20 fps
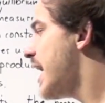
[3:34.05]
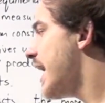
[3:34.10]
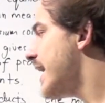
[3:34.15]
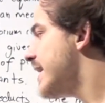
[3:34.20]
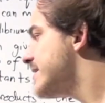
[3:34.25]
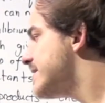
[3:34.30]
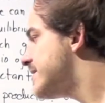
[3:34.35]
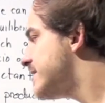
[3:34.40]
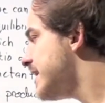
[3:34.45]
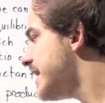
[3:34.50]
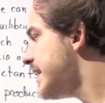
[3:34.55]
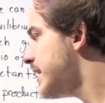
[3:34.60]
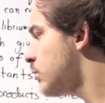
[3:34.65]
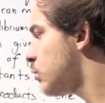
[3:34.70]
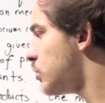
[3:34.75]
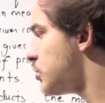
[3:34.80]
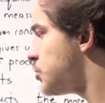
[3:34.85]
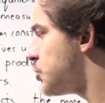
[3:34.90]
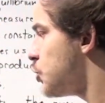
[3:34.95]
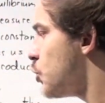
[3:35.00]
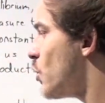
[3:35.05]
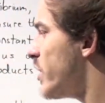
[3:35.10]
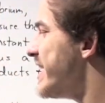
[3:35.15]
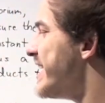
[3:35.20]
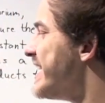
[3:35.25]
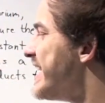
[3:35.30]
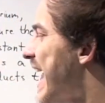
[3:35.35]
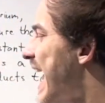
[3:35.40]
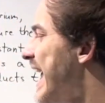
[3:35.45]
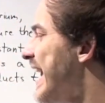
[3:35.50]
is equal to
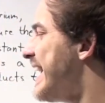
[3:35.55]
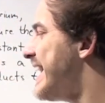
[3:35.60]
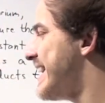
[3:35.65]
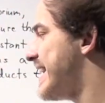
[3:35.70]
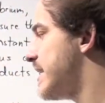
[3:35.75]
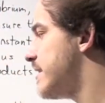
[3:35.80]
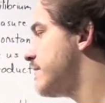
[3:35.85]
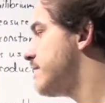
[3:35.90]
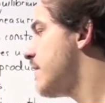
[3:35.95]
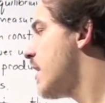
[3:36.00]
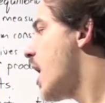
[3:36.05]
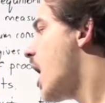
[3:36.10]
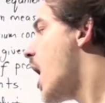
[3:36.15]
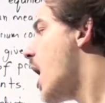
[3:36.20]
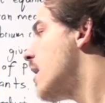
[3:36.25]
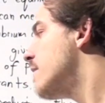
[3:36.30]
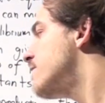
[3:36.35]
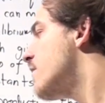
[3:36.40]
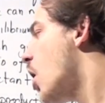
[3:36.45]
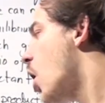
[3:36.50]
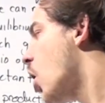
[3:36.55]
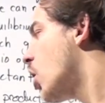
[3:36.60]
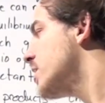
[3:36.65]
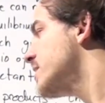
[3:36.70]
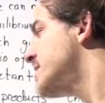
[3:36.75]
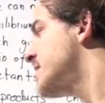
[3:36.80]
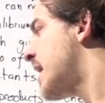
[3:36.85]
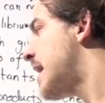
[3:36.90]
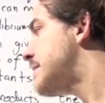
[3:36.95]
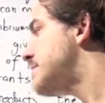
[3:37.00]
negative of
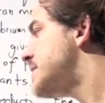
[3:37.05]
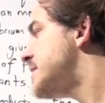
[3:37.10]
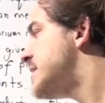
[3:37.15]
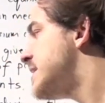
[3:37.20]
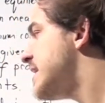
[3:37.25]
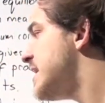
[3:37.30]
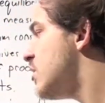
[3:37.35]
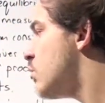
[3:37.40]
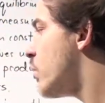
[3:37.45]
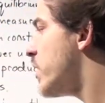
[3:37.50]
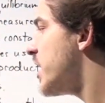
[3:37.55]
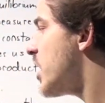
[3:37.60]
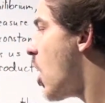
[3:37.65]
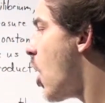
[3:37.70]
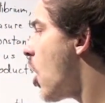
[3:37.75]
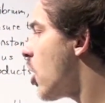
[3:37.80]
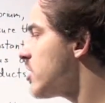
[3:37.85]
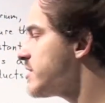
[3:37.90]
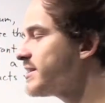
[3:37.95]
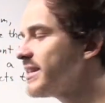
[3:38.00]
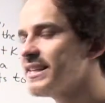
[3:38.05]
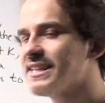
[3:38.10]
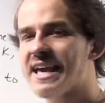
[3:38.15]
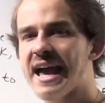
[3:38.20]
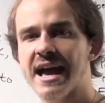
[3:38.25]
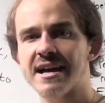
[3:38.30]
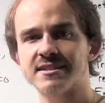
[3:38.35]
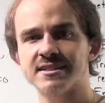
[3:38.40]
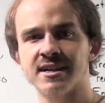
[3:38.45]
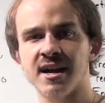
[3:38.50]
R times T where R is the
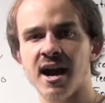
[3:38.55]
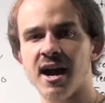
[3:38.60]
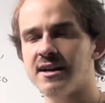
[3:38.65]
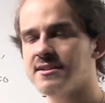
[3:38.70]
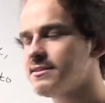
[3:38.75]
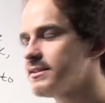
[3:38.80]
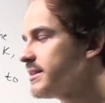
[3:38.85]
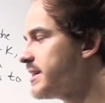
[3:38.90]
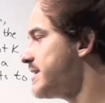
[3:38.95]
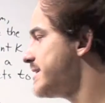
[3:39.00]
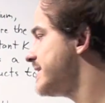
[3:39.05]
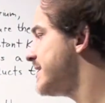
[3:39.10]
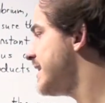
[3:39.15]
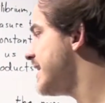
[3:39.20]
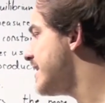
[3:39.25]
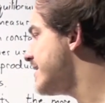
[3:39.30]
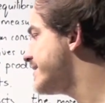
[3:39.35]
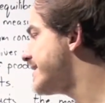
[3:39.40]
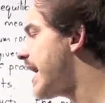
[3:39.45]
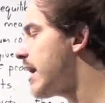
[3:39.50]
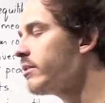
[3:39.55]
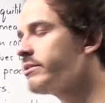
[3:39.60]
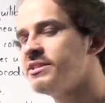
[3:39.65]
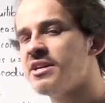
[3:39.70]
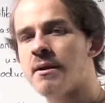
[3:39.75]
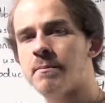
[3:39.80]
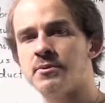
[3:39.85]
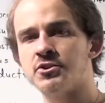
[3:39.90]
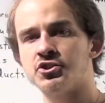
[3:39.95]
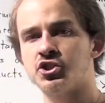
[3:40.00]
gas constant, T is our
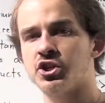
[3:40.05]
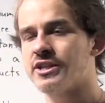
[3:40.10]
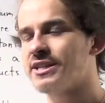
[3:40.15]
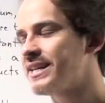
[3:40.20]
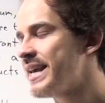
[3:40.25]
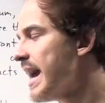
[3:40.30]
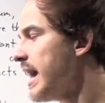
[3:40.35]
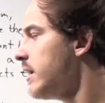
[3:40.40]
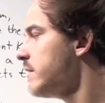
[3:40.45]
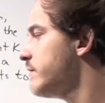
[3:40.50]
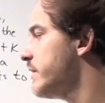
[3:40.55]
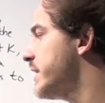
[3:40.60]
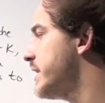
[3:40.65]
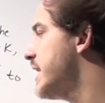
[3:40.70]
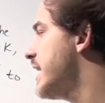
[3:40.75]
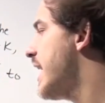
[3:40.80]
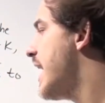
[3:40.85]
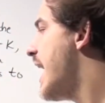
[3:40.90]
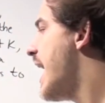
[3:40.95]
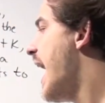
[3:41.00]
temperature in Kelvin,